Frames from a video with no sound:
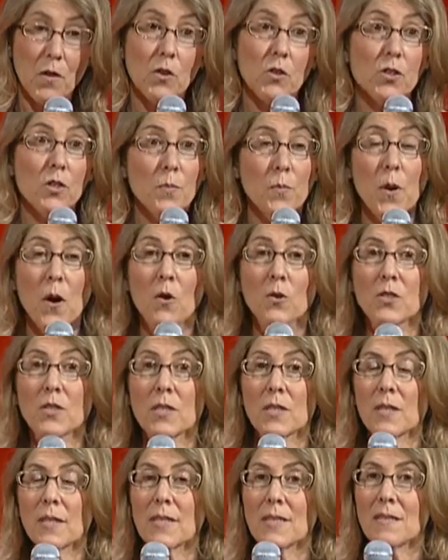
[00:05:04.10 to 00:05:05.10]
They're
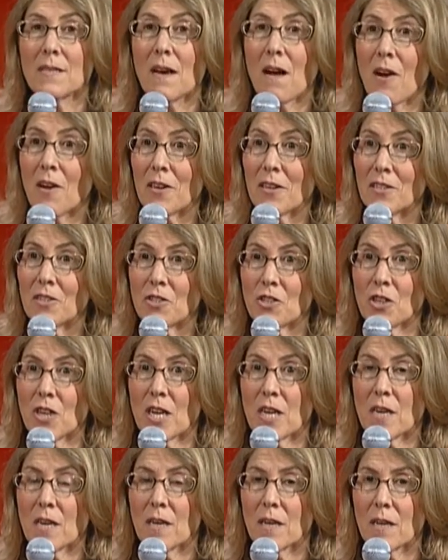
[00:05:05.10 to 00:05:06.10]
supposedly
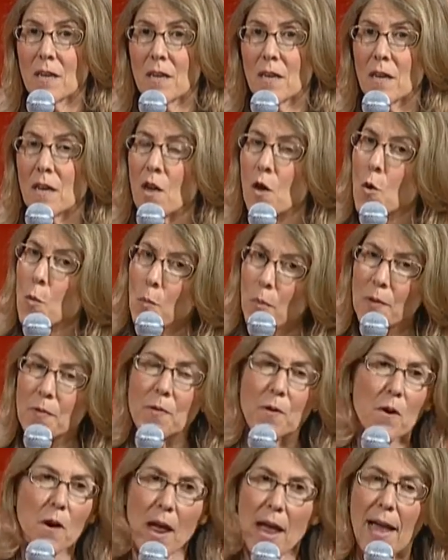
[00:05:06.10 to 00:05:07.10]
tongue-in-cheek, but
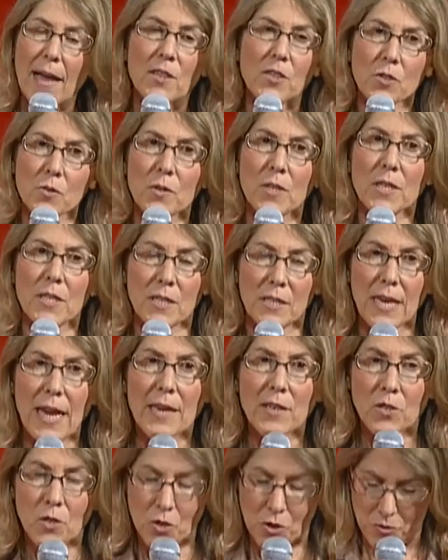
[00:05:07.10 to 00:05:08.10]
they're actually
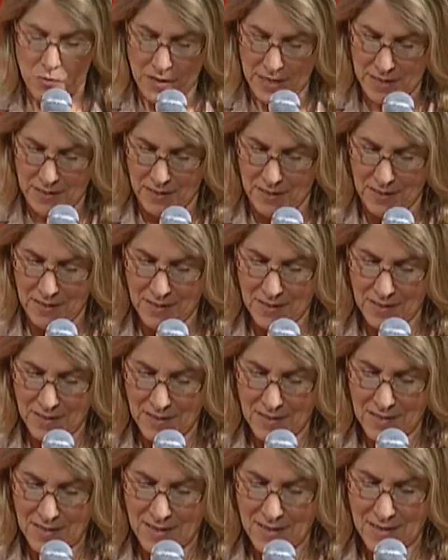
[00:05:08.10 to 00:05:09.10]
dangerous.
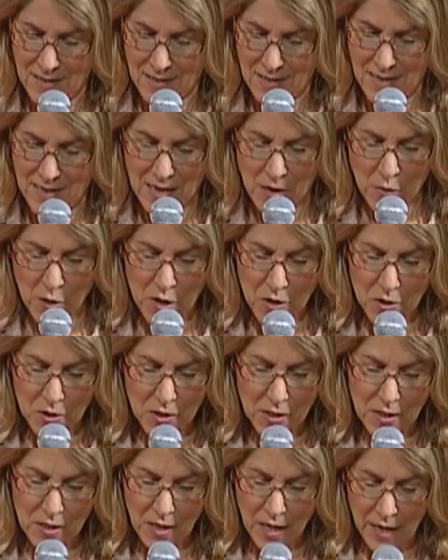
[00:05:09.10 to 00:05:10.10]
Now
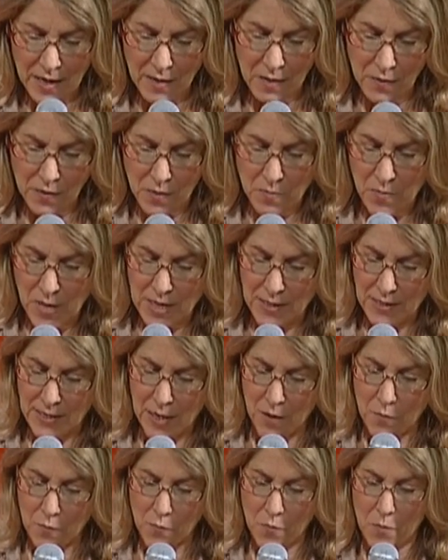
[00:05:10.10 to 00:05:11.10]
here's a title that may
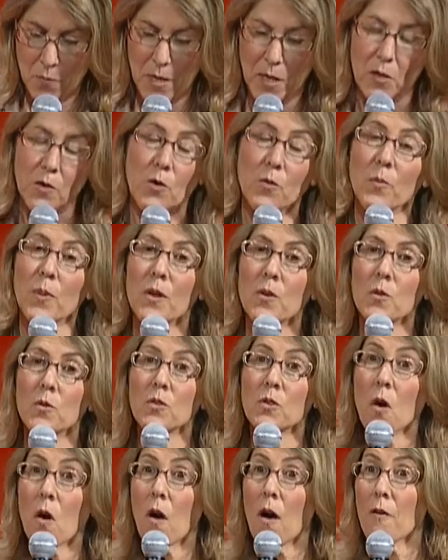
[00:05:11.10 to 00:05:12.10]
sound familiar, but
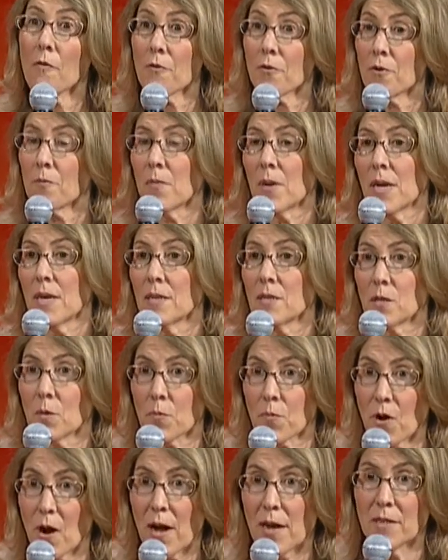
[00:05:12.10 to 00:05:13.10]
whose author may
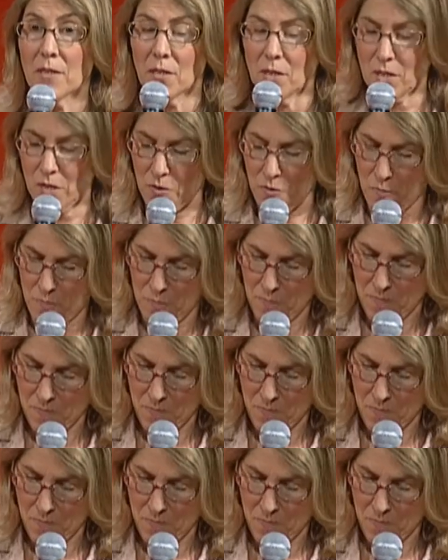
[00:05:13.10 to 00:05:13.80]
surprise you.